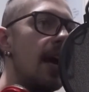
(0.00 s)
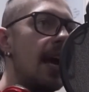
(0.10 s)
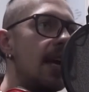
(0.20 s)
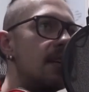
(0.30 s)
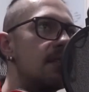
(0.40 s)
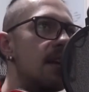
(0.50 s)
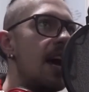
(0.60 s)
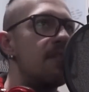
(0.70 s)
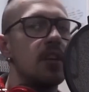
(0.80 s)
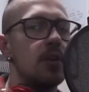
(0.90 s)
And
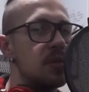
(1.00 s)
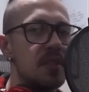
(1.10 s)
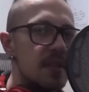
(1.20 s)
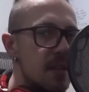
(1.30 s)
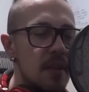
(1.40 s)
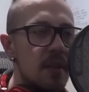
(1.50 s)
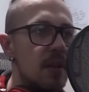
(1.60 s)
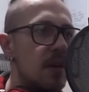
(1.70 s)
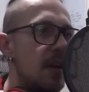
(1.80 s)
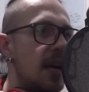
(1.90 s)
having used
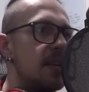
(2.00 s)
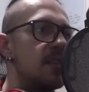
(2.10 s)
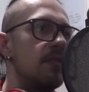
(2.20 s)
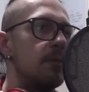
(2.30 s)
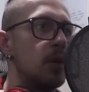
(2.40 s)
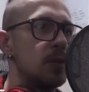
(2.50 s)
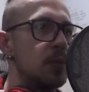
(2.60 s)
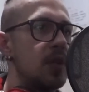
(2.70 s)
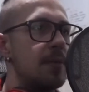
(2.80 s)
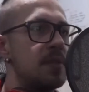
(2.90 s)
the 87
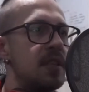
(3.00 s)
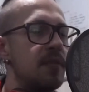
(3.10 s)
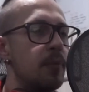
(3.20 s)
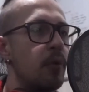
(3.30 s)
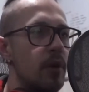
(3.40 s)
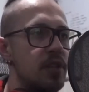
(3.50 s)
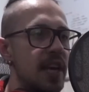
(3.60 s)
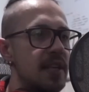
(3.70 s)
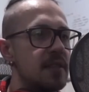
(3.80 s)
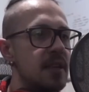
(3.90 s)
multiple times in different
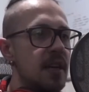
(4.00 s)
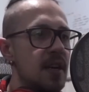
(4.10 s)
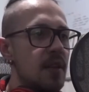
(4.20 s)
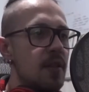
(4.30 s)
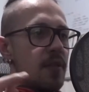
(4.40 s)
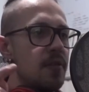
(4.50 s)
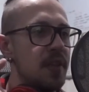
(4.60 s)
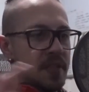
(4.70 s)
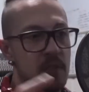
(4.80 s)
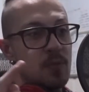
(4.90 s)
projects,
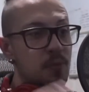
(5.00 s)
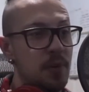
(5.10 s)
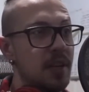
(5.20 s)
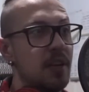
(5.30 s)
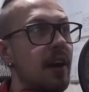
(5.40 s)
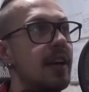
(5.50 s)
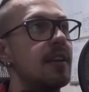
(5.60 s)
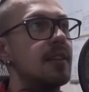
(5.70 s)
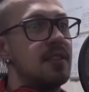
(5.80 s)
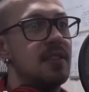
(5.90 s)
this is really great. This